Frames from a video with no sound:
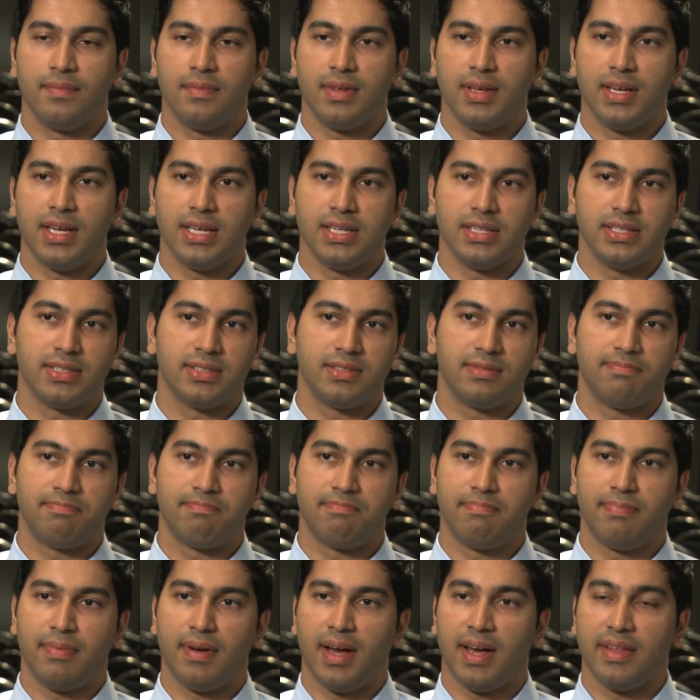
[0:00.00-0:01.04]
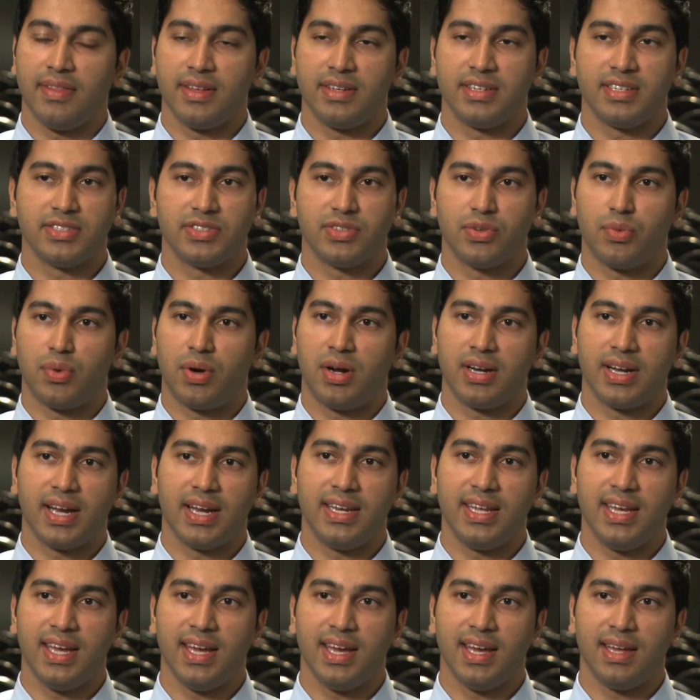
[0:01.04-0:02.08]
is I think, just the wrong
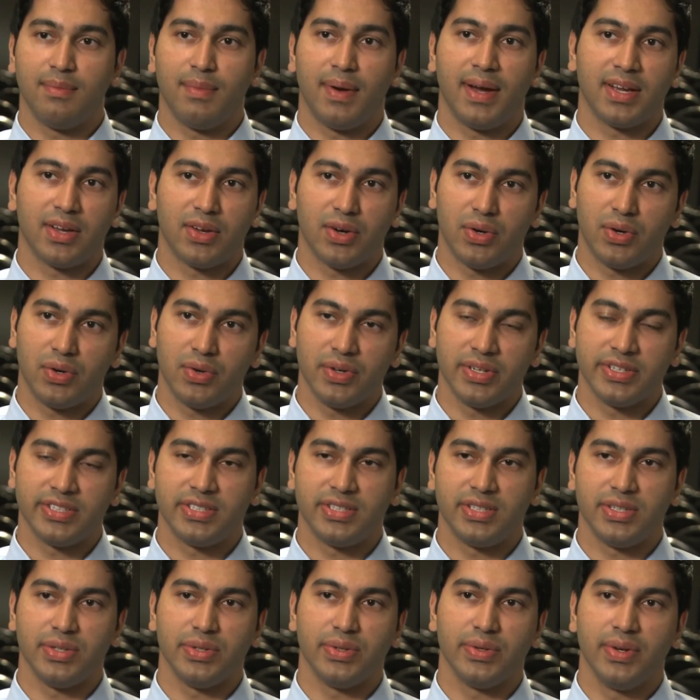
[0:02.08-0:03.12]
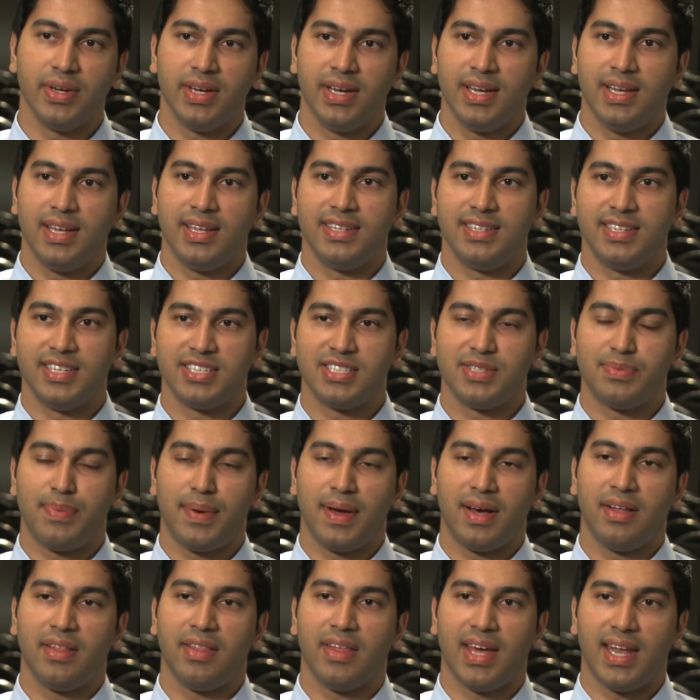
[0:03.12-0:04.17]
idea, and my goal is to
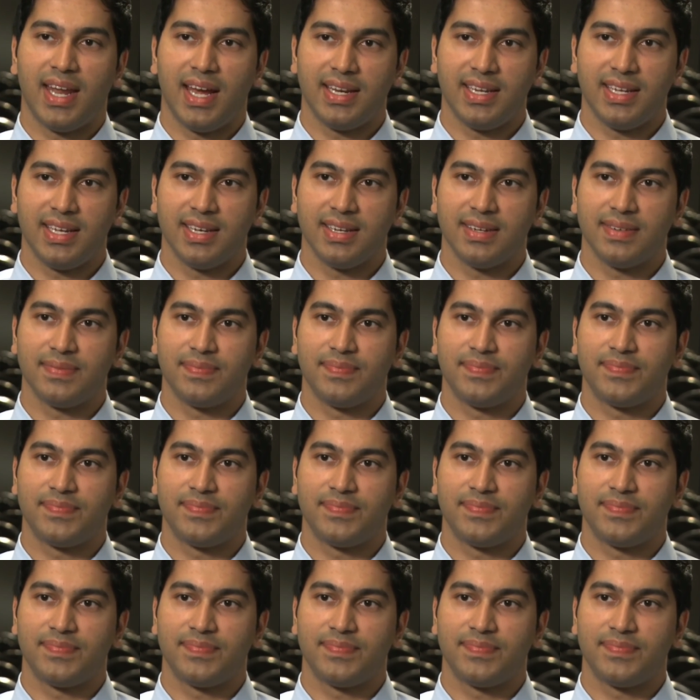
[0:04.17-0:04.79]
dispel that idea.